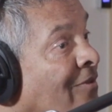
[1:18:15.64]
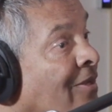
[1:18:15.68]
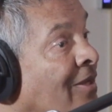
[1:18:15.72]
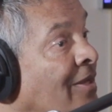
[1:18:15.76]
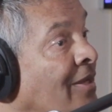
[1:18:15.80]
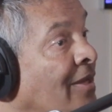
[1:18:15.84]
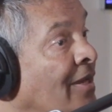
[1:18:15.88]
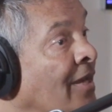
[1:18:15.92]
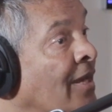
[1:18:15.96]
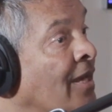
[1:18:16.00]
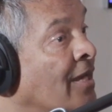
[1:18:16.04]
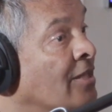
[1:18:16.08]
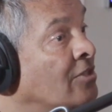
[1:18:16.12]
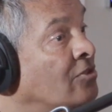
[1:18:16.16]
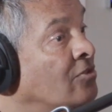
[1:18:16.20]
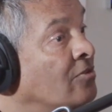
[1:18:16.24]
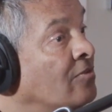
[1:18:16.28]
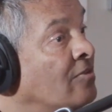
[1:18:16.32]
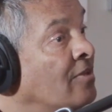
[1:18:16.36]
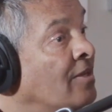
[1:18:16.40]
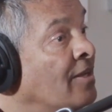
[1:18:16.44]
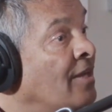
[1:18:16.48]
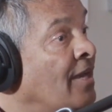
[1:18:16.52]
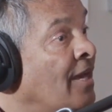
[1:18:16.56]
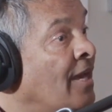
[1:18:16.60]
react
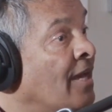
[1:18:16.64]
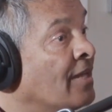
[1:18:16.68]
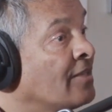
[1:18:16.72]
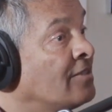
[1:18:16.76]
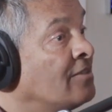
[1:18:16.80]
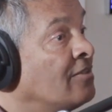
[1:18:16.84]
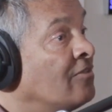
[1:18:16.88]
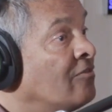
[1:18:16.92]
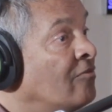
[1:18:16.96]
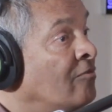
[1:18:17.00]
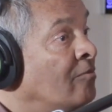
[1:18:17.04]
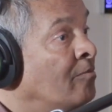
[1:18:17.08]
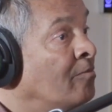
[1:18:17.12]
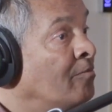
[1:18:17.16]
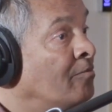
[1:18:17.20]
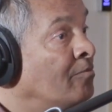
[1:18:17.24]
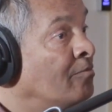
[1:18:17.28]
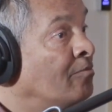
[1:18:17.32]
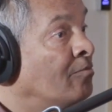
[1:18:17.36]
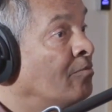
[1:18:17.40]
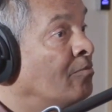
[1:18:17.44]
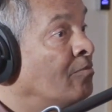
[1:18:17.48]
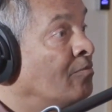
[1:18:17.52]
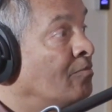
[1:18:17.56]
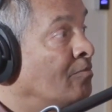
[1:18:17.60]
to the reactive
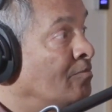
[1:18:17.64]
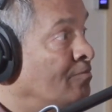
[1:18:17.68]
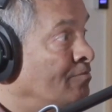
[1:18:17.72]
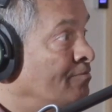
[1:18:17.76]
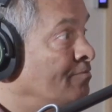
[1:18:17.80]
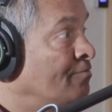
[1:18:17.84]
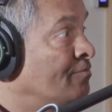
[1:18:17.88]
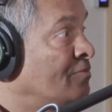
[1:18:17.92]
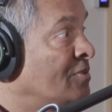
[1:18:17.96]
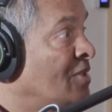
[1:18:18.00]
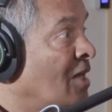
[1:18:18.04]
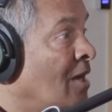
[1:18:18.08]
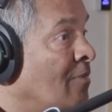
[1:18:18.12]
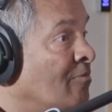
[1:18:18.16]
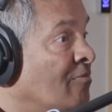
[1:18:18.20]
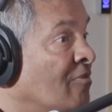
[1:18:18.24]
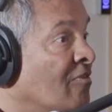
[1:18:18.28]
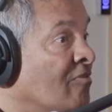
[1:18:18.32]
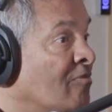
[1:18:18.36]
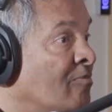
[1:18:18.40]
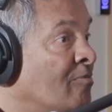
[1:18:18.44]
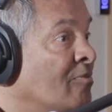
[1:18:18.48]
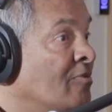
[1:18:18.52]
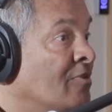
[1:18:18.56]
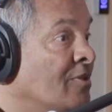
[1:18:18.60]
type
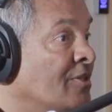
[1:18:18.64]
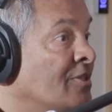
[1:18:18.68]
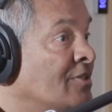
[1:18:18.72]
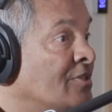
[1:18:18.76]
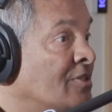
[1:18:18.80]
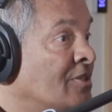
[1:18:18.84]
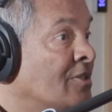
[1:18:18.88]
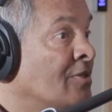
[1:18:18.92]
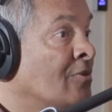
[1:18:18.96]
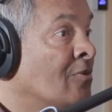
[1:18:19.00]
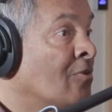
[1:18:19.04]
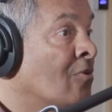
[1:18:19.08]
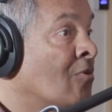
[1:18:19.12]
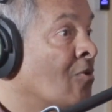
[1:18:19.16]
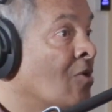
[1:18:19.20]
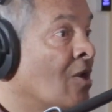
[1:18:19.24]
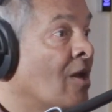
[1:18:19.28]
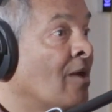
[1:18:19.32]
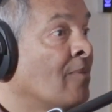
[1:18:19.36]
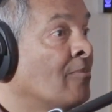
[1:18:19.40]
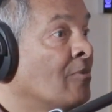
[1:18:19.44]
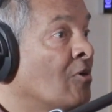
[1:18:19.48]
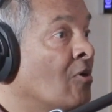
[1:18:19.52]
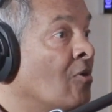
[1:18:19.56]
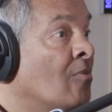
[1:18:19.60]
of policing or
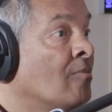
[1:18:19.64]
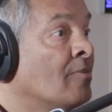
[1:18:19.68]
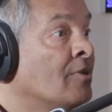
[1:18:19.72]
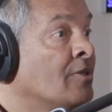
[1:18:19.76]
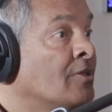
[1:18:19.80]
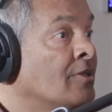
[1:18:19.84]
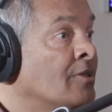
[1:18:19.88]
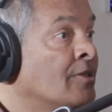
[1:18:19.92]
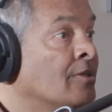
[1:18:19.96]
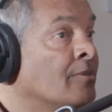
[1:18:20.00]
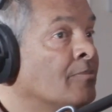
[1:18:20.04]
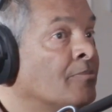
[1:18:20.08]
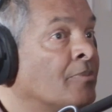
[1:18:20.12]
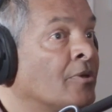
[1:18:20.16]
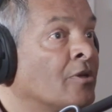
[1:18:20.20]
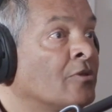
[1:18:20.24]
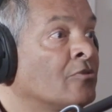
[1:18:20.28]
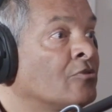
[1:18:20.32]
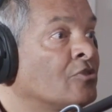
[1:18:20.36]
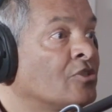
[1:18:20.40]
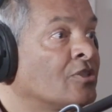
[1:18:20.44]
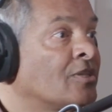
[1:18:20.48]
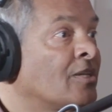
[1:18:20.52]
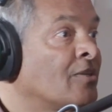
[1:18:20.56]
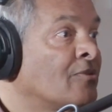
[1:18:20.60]
crime combating
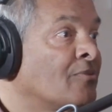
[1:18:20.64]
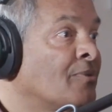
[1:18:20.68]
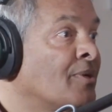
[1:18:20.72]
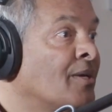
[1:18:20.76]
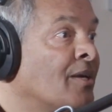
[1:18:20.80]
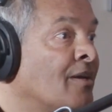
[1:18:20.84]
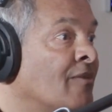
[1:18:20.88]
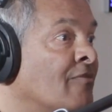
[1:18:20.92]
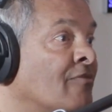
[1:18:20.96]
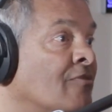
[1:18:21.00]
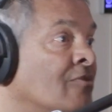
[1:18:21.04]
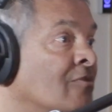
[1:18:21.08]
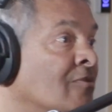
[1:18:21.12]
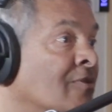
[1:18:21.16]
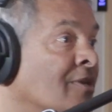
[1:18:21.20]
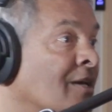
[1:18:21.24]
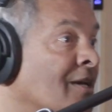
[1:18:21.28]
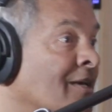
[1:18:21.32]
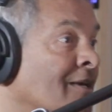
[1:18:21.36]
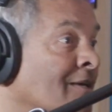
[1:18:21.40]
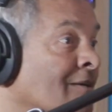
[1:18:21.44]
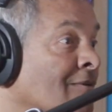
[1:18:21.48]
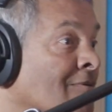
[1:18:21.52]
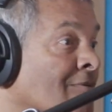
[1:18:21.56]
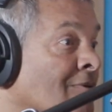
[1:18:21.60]
approach that we have
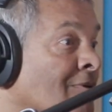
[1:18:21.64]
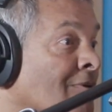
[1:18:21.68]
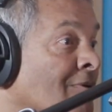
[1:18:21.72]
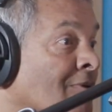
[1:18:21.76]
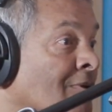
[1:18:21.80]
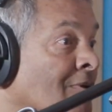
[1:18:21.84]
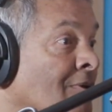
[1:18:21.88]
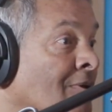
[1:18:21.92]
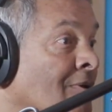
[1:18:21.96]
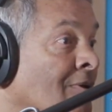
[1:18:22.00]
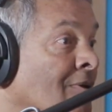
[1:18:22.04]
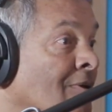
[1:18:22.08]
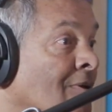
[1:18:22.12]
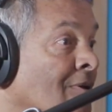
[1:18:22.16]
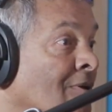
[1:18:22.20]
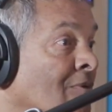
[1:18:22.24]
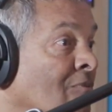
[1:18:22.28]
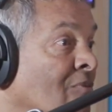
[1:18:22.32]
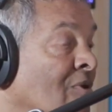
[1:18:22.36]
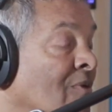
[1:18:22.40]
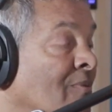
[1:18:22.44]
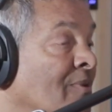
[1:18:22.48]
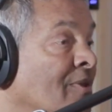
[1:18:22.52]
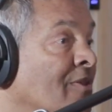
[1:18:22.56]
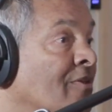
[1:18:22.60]
today,
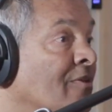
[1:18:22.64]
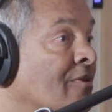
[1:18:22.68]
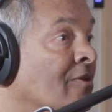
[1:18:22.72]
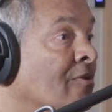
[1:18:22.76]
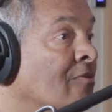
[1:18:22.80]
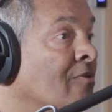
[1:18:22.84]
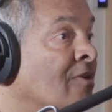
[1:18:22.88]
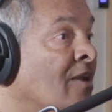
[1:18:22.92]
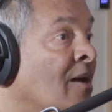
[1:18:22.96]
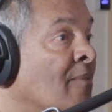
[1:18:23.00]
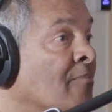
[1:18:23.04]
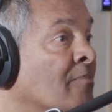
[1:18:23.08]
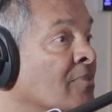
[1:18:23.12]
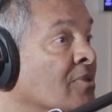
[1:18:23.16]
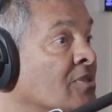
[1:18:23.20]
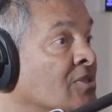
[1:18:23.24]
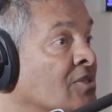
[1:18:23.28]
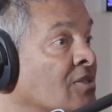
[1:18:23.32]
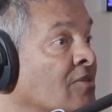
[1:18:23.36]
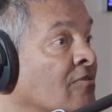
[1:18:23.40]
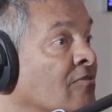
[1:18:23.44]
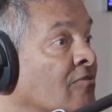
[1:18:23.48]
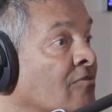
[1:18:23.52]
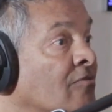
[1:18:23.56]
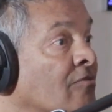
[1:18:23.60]
where we throw
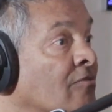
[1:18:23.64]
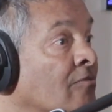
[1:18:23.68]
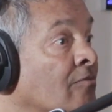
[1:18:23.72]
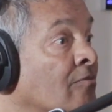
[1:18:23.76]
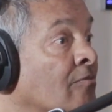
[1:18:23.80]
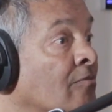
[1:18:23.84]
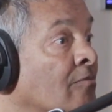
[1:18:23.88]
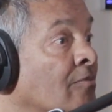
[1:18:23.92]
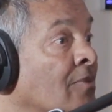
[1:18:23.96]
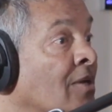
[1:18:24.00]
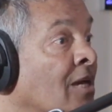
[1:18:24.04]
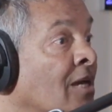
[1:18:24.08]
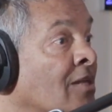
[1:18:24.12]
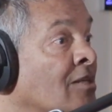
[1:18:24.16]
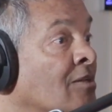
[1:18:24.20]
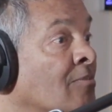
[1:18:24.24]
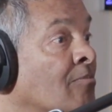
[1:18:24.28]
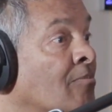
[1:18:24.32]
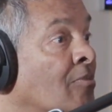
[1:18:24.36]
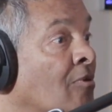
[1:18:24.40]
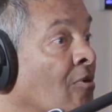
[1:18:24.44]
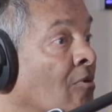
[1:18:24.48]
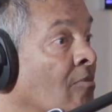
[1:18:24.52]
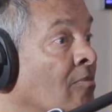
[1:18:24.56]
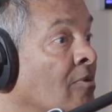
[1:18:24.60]
numbers at a
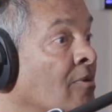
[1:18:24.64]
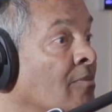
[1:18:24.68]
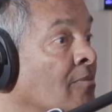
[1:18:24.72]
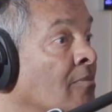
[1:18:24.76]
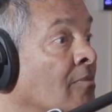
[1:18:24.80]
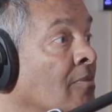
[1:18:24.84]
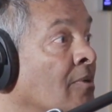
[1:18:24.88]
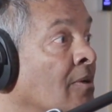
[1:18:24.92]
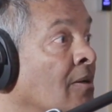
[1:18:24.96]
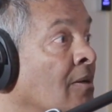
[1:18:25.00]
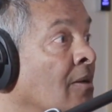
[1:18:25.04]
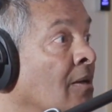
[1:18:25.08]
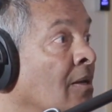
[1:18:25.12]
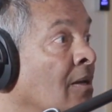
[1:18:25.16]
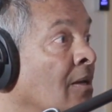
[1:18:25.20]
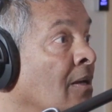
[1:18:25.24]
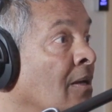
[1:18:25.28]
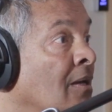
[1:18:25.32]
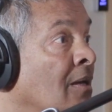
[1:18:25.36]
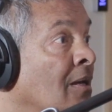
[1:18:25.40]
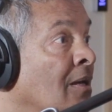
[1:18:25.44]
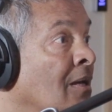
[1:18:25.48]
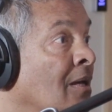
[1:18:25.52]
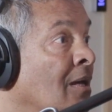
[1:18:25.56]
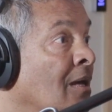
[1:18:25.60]
problem
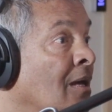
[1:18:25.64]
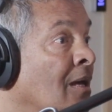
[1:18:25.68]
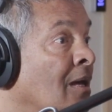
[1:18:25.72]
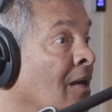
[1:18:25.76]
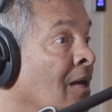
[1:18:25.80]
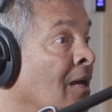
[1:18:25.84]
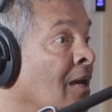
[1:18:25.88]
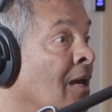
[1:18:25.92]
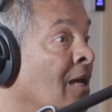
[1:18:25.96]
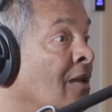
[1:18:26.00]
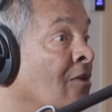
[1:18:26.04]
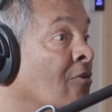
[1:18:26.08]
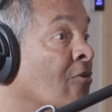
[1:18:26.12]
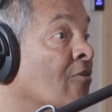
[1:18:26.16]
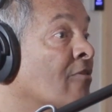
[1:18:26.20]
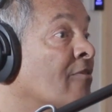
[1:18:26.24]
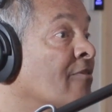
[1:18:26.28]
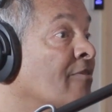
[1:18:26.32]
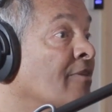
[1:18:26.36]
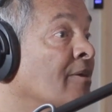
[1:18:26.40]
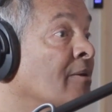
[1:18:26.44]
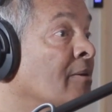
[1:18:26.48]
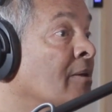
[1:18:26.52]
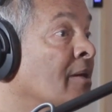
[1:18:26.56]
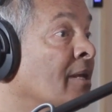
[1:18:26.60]
and not
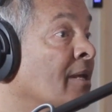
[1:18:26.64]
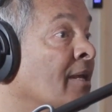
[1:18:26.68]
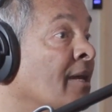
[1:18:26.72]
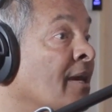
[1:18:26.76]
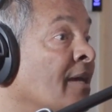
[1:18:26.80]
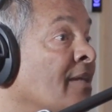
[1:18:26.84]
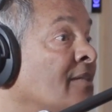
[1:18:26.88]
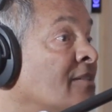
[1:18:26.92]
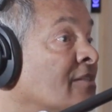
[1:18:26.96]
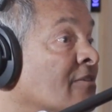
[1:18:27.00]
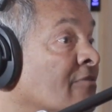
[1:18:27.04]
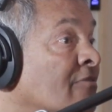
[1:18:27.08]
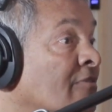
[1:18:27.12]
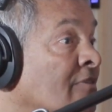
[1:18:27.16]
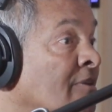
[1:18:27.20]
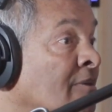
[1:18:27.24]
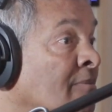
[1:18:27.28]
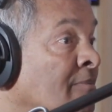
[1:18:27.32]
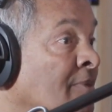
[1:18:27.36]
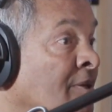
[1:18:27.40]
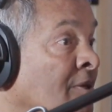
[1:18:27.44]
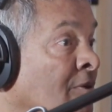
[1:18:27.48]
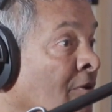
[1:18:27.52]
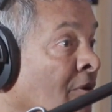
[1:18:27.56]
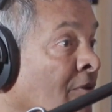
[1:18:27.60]
think
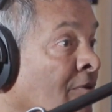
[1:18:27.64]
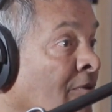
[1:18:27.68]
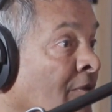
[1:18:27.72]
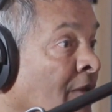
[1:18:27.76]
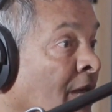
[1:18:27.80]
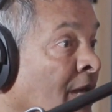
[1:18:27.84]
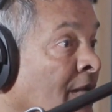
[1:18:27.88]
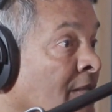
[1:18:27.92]
creatively beyond